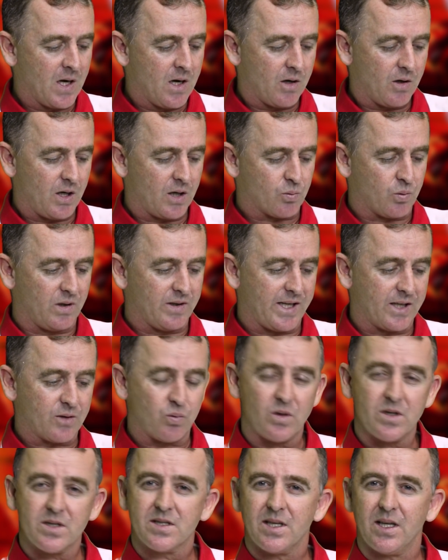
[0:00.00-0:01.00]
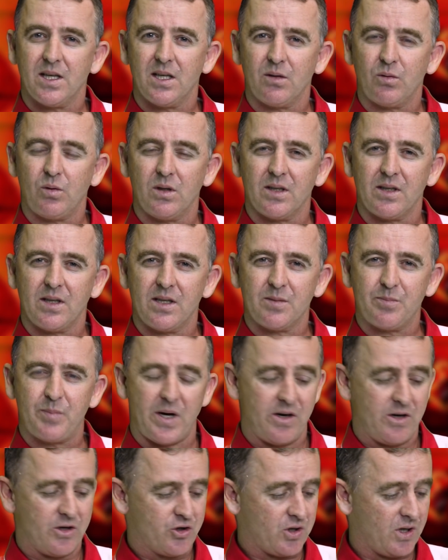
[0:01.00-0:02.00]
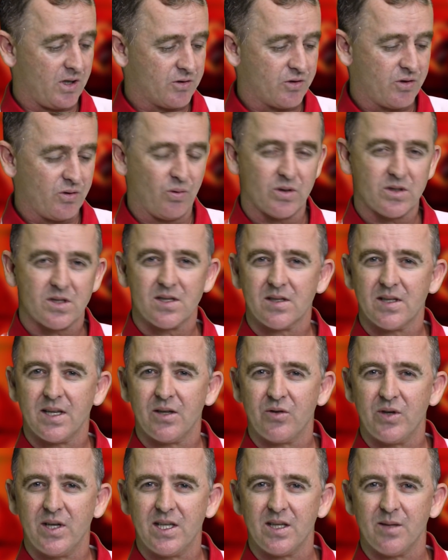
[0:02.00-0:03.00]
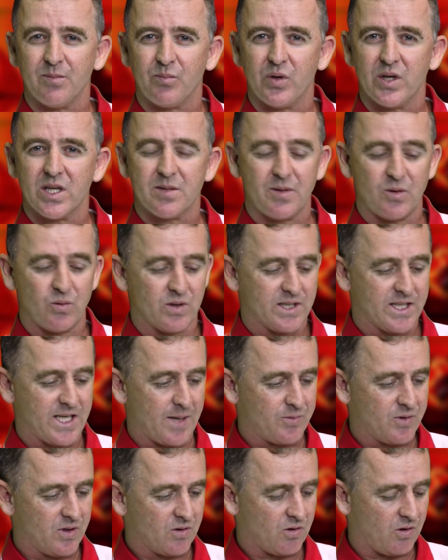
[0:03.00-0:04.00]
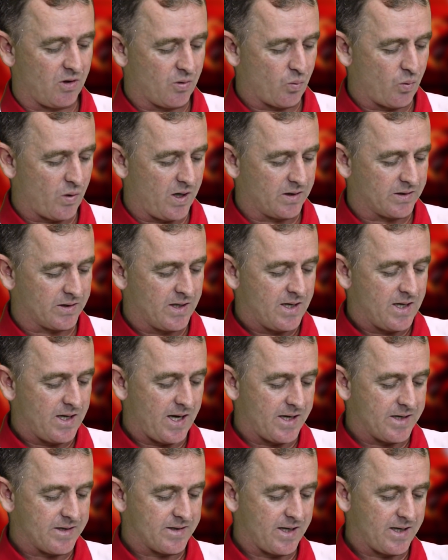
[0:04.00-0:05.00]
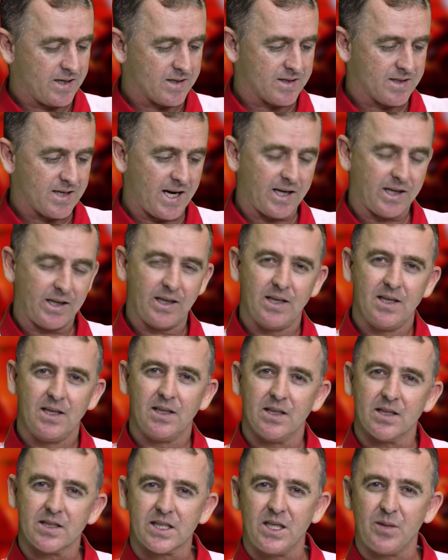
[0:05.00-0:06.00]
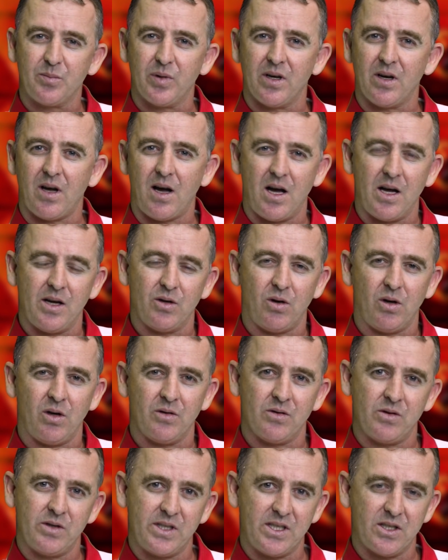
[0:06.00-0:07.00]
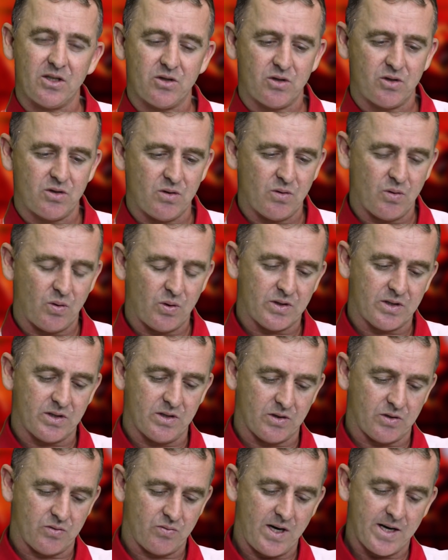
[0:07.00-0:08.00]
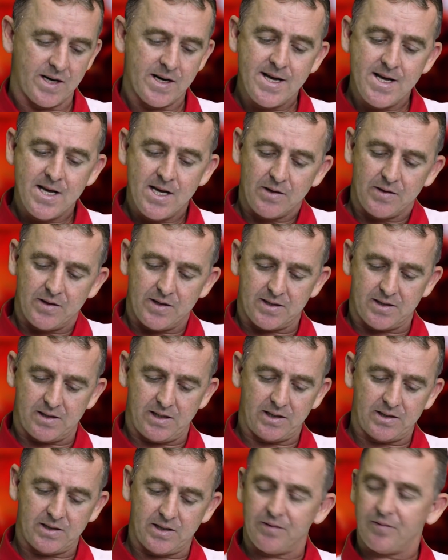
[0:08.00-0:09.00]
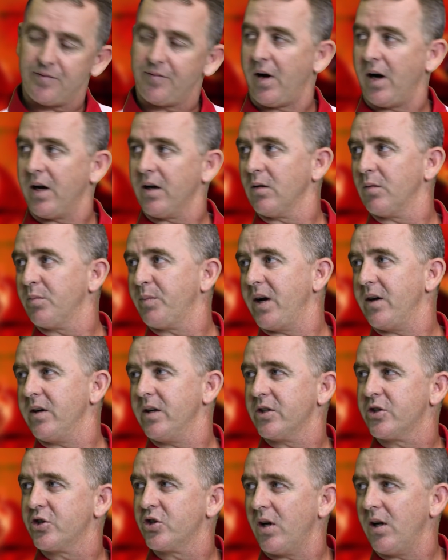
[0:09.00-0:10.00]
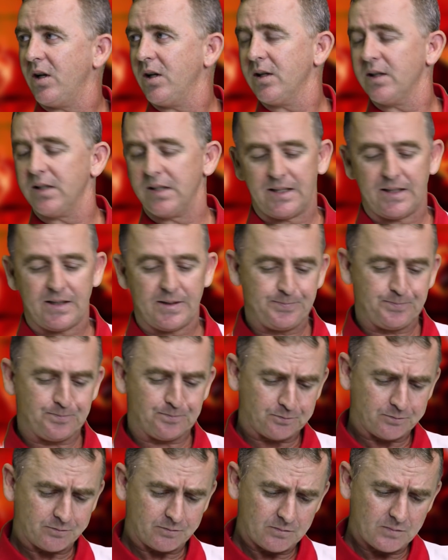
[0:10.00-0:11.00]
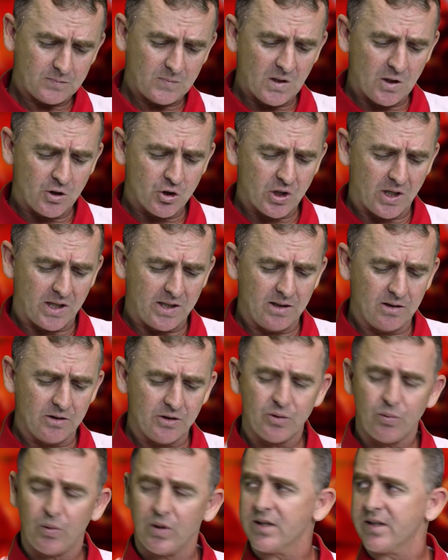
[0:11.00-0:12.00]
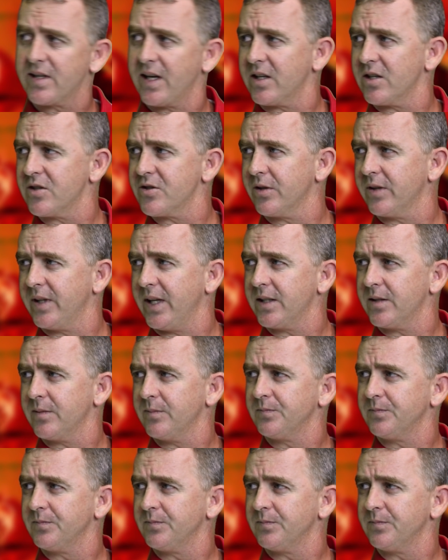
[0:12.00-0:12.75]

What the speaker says: Right, well, that was that barrier trial. 2 horses there really impressed me, was Captain Gone Wild and Nazak. Let's keep an eye on these 2 horses. Right, the 6th and final barrier trial. Shahil, you want to take us through that?